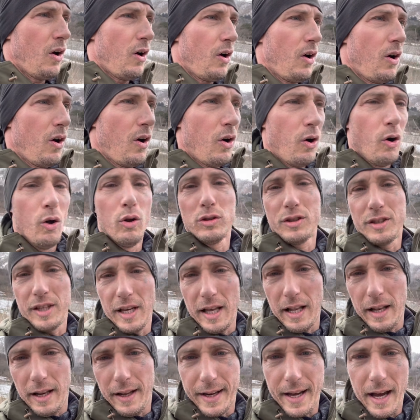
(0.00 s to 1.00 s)

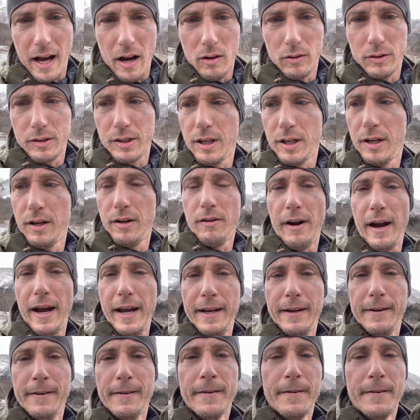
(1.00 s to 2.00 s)
wholesale account,
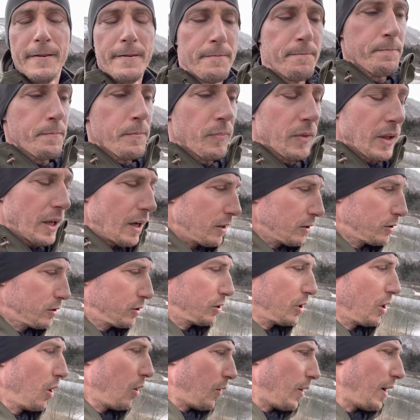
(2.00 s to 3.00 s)
right?
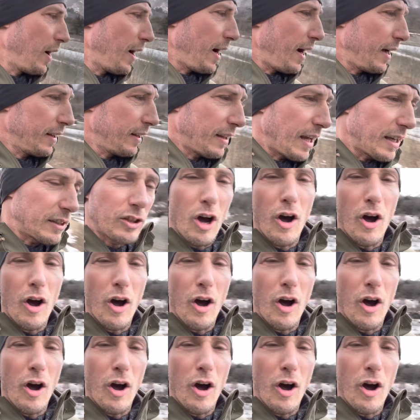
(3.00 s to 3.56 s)
That's